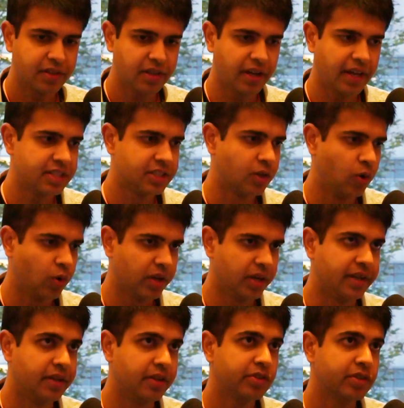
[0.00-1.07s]
the agent
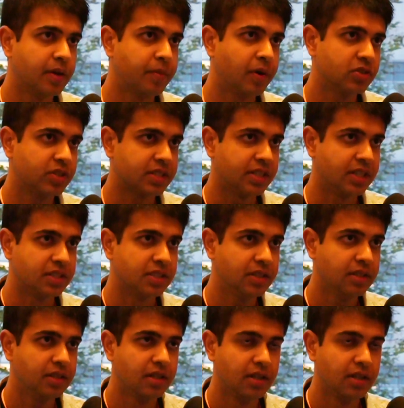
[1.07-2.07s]
locally using a browser extension.